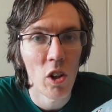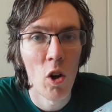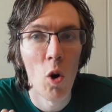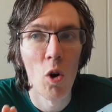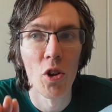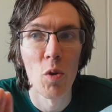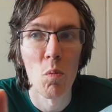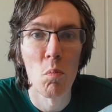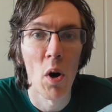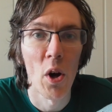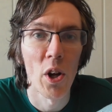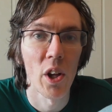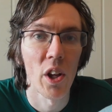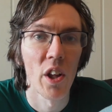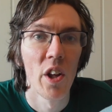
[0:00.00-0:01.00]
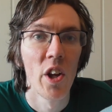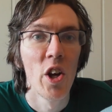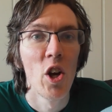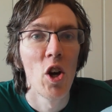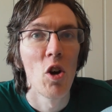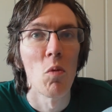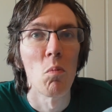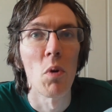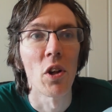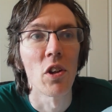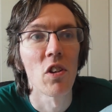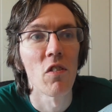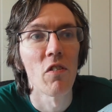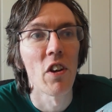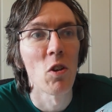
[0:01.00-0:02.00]
on the bike.
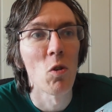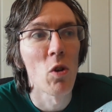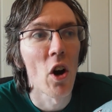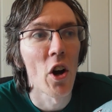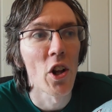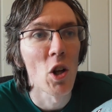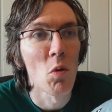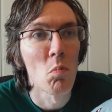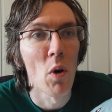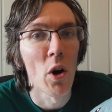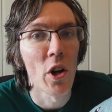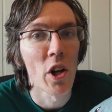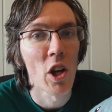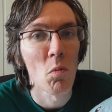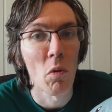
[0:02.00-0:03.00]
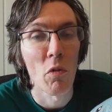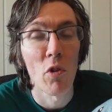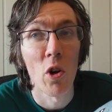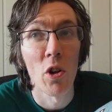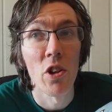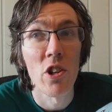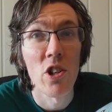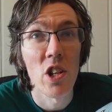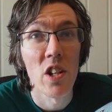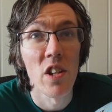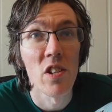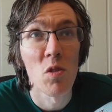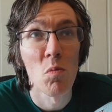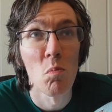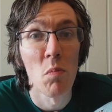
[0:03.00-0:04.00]
But when you ride a bike, my father's in
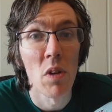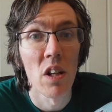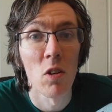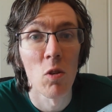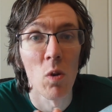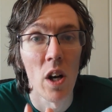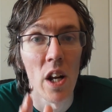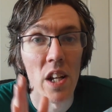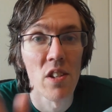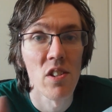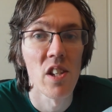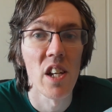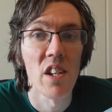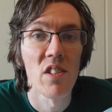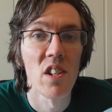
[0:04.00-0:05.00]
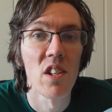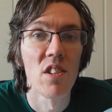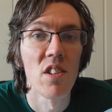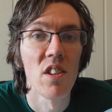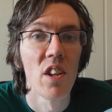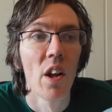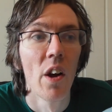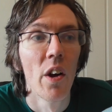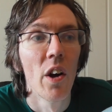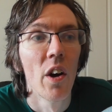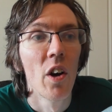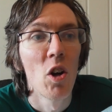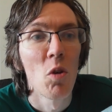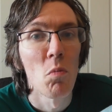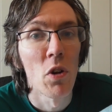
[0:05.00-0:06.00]
his mid to late 60s.
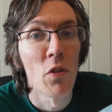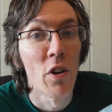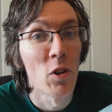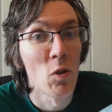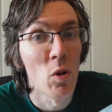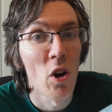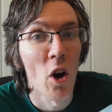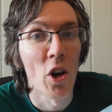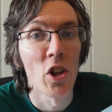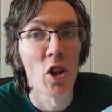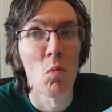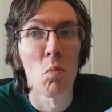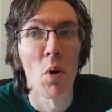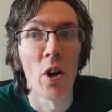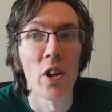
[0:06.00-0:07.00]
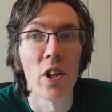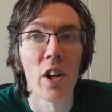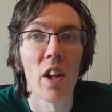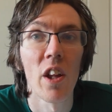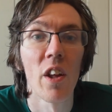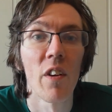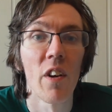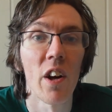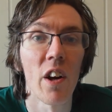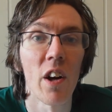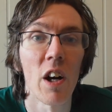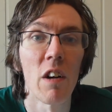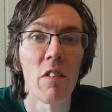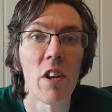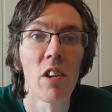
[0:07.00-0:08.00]
But when you ride a bike,
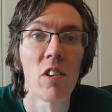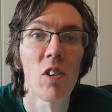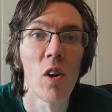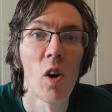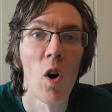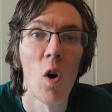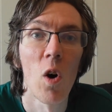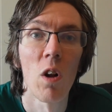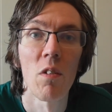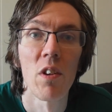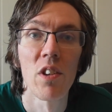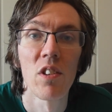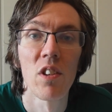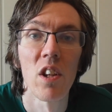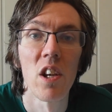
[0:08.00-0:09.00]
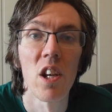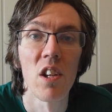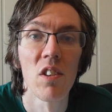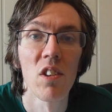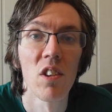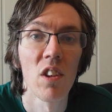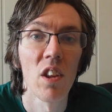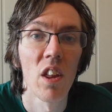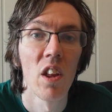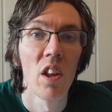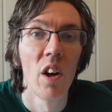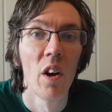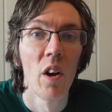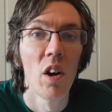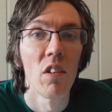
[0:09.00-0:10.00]
there's always the risk
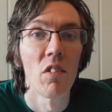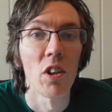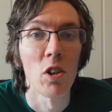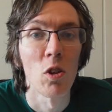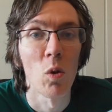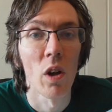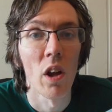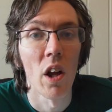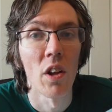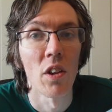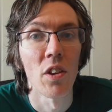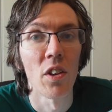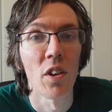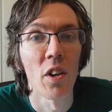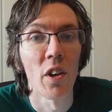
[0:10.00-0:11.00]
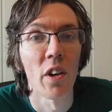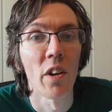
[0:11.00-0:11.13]
that you can